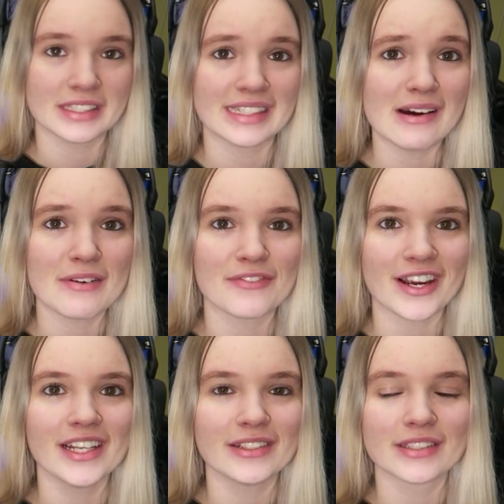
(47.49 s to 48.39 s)
And now I'm
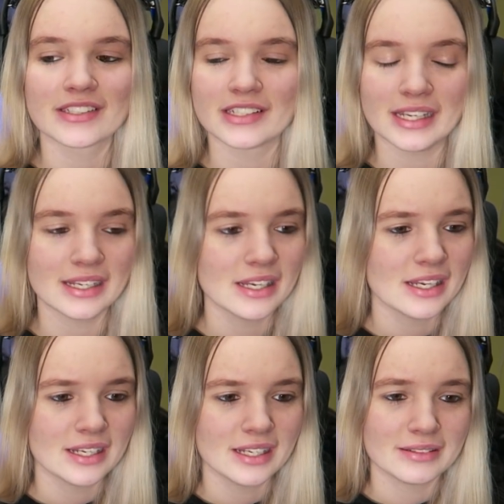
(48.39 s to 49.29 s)
finally gonna see
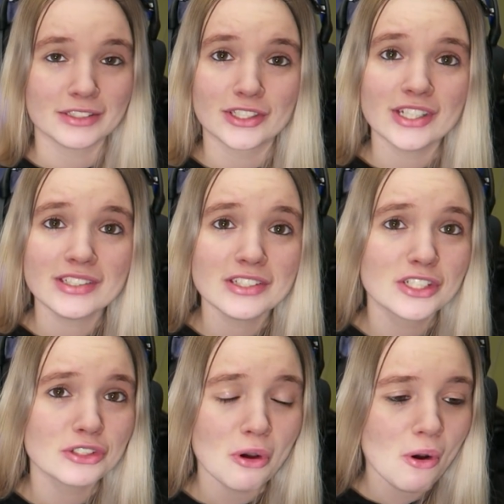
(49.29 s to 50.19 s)
just a
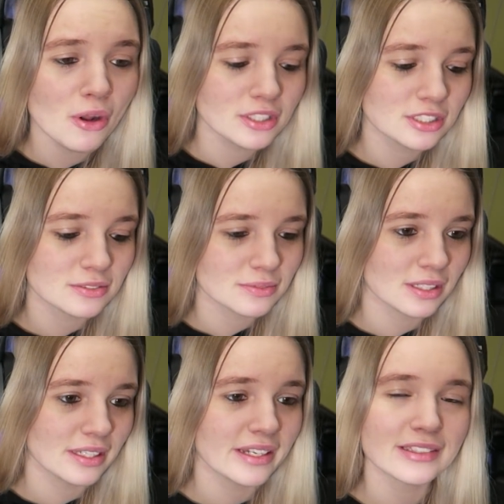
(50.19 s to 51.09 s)
short
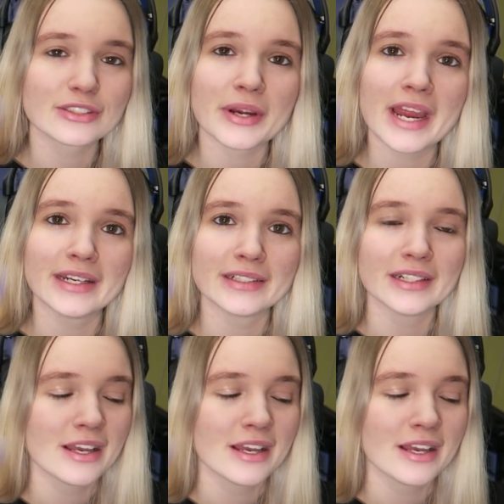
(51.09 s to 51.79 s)
little trailer.